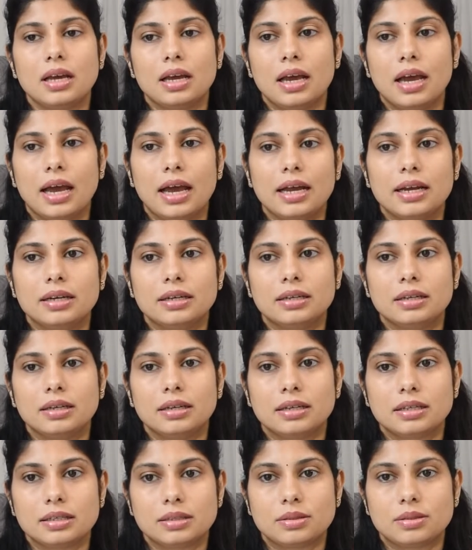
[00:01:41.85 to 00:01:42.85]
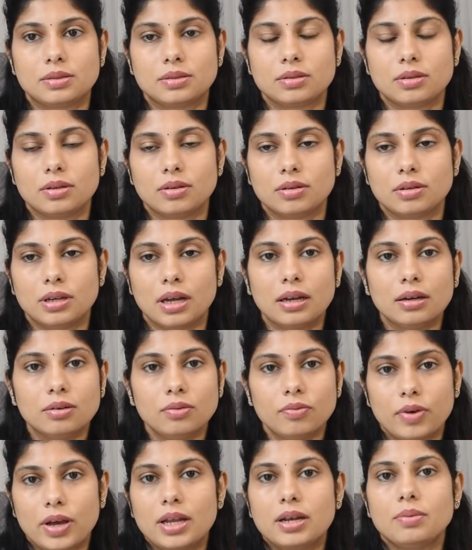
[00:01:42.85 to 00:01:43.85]
and it is
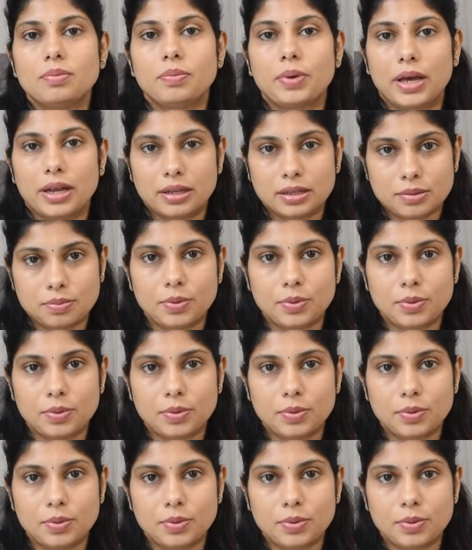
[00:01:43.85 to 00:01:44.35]
done when parents